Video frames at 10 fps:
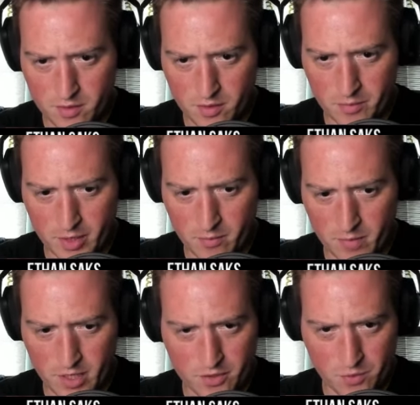I mean, I
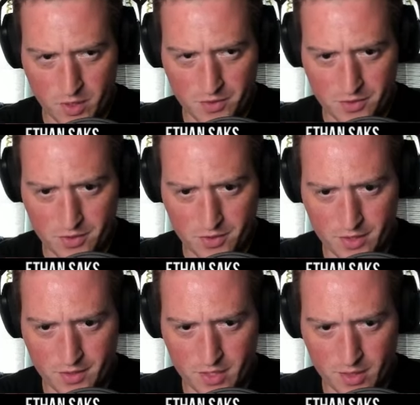might as well turn
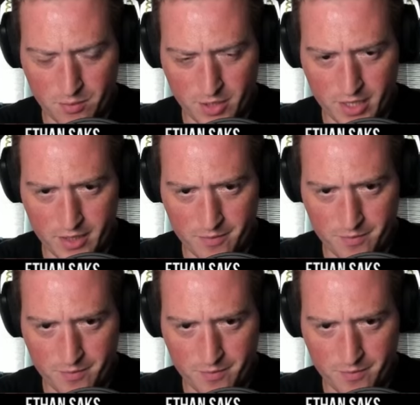this up, right?